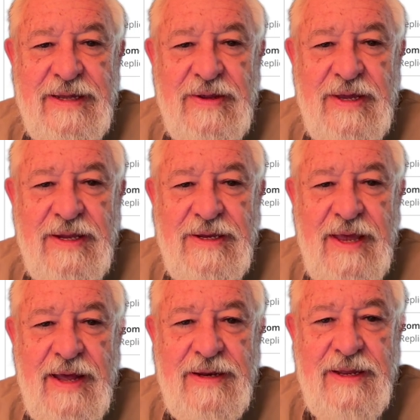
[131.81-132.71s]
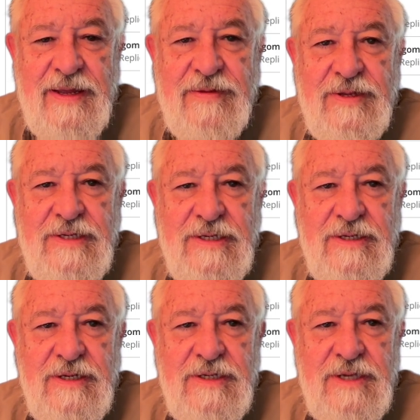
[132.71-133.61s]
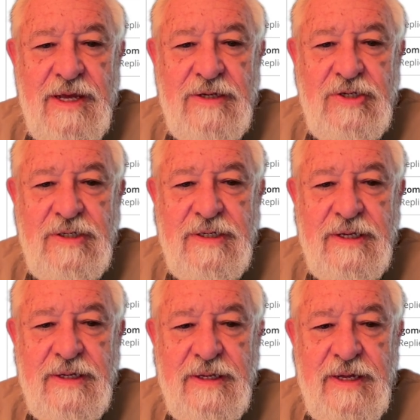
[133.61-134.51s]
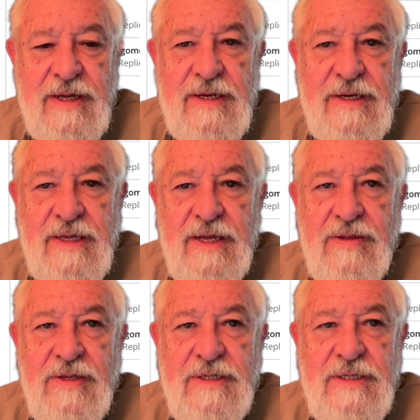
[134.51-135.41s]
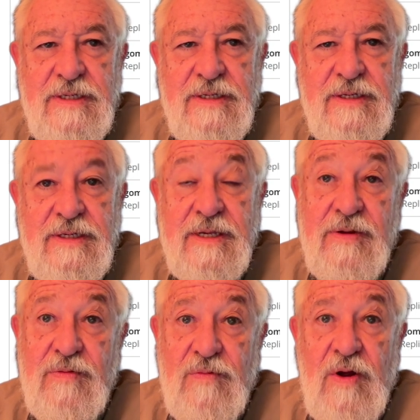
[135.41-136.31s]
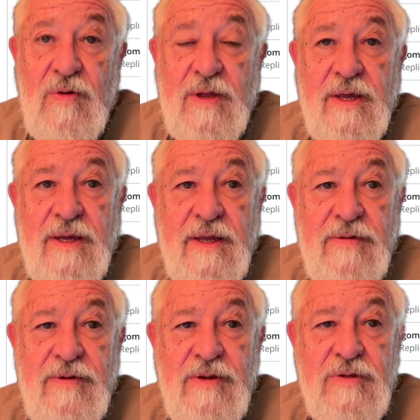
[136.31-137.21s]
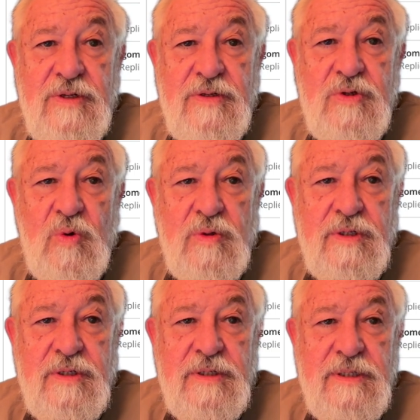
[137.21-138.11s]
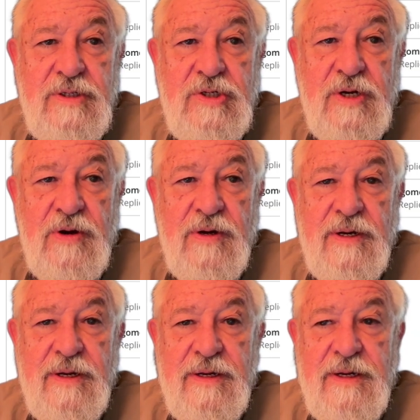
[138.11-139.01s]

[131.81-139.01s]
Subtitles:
you get the idea. This is a discussion to get this rolling and using sources and sharing it